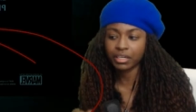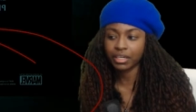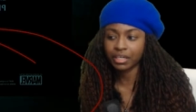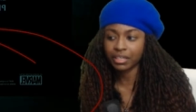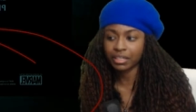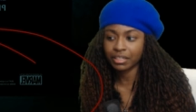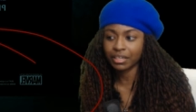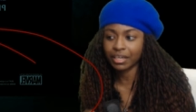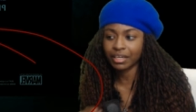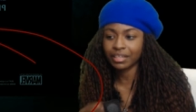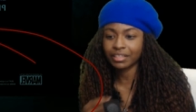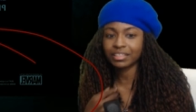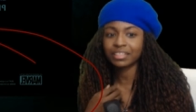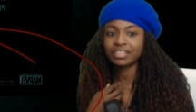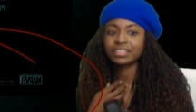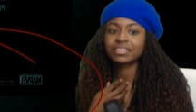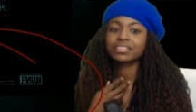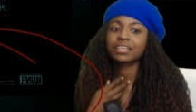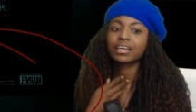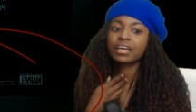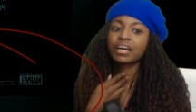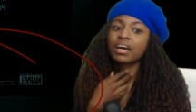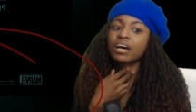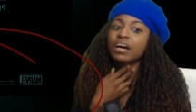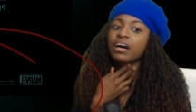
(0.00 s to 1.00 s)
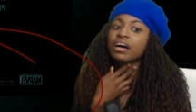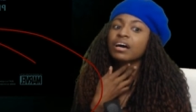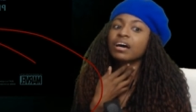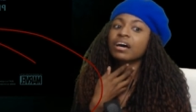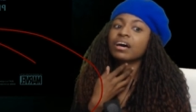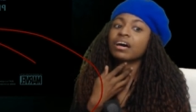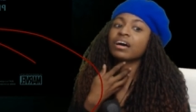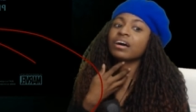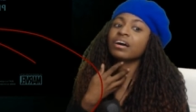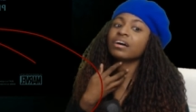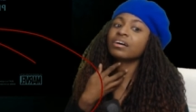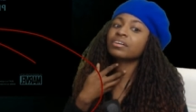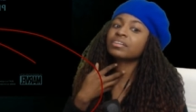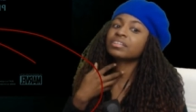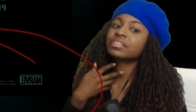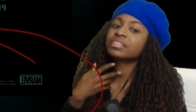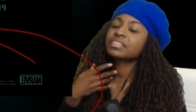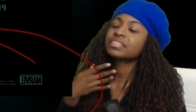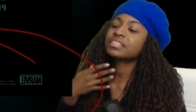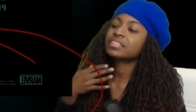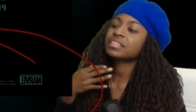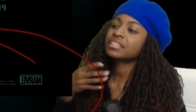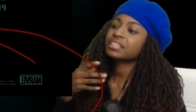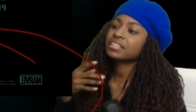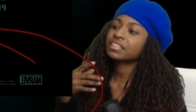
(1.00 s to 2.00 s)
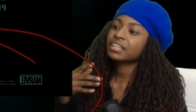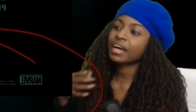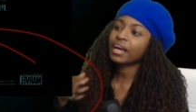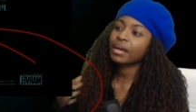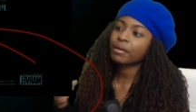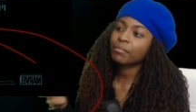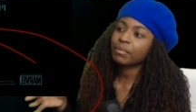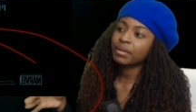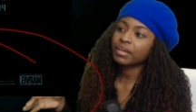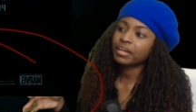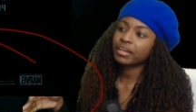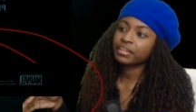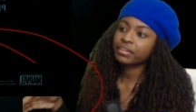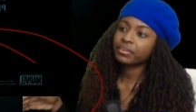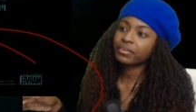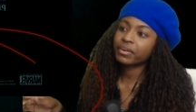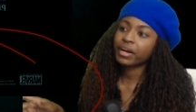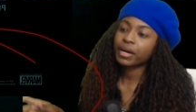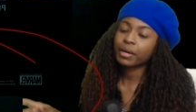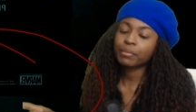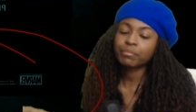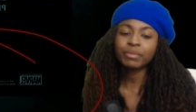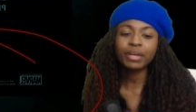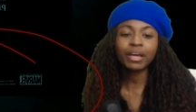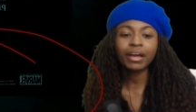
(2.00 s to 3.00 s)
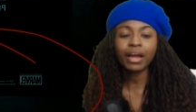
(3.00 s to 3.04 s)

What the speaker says: Not this, oh, the CGI blood crap.